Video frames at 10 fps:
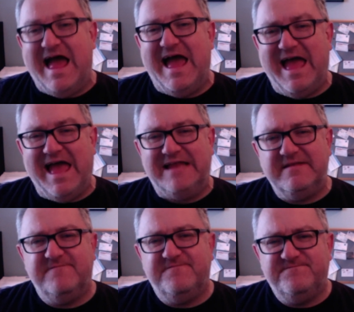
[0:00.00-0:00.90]
And
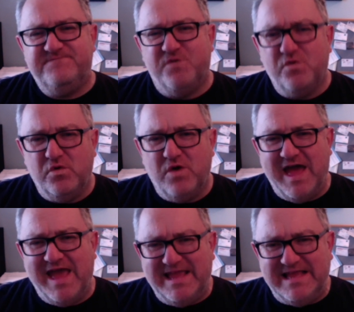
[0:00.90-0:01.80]
for
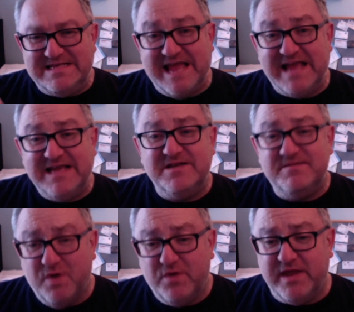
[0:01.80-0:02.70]
a second
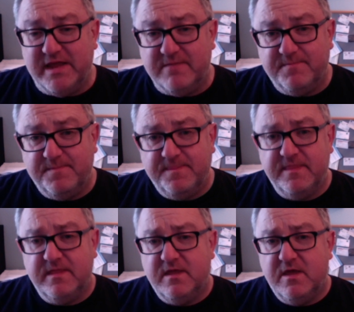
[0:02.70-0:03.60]
body,
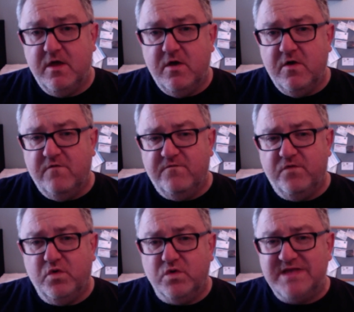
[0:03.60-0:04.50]

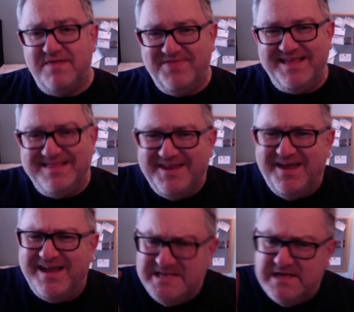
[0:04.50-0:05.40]
for something that
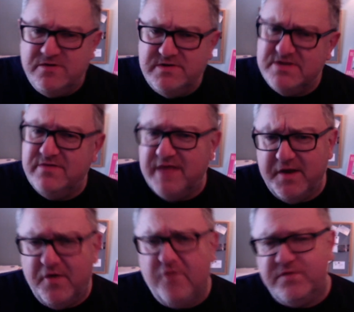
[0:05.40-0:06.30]
I don't do that
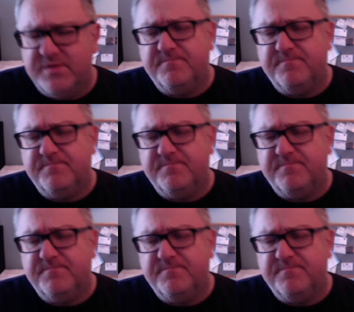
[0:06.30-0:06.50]
often,